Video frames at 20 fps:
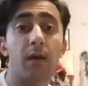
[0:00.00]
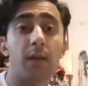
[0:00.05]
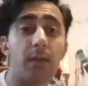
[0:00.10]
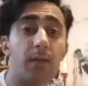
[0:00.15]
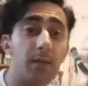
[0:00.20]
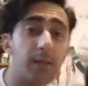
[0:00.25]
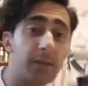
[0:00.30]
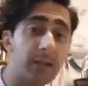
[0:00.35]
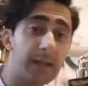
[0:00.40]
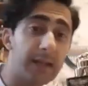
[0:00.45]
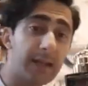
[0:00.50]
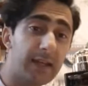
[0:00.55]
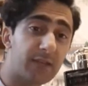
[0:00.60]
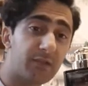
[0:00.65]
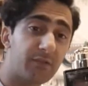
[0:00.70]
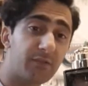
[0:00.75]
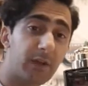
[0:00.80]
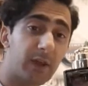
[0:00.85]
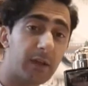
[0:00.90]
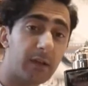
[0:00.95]
The next
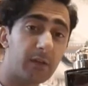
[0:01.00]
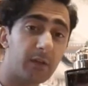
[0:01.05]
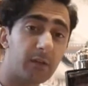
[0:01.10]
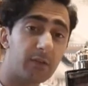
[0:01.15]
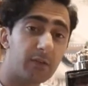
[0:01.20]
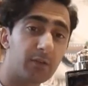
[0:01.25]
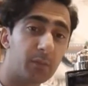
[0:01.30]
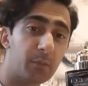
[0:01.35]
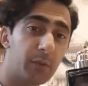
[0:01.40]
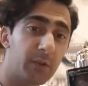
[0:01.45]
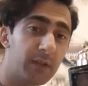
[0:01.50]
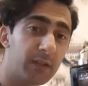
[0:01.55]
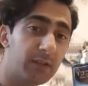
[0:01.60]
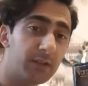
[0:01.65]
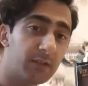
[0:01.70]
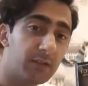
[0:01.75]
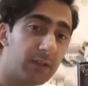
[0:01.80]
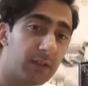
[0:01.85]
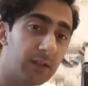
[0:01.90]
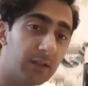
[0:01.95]
fragrance brings
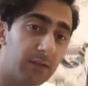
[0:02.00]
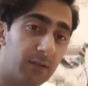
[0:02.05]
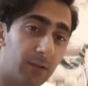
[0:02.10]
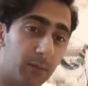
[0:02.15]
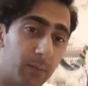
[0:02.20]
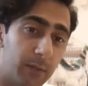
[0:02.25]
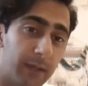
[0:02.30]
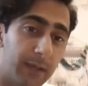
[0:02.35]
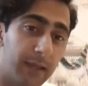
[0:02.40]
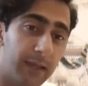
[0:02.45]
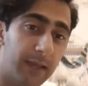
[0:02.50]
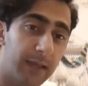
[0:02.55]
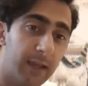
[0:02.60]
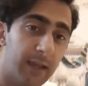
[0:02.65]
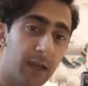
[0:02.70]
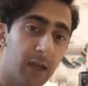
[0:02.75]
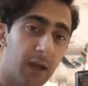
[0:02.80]
into play